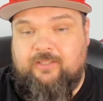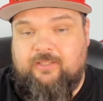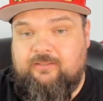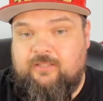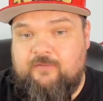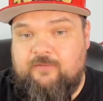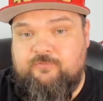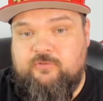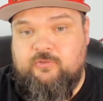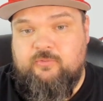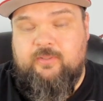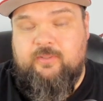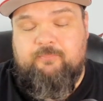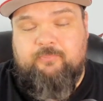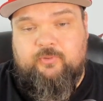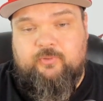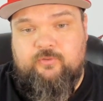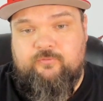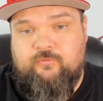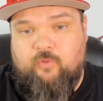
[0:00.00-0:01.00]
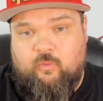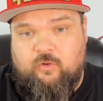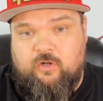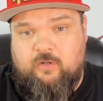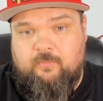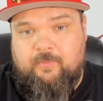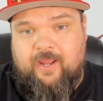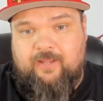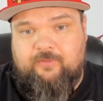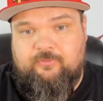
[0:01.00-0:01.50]
I'd love to improve
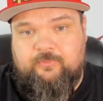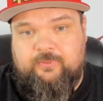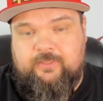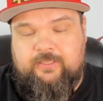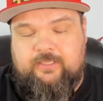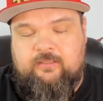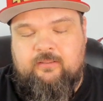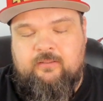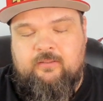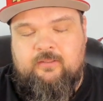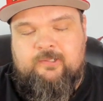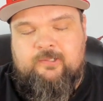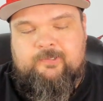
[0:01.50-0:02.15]
cornerback 3,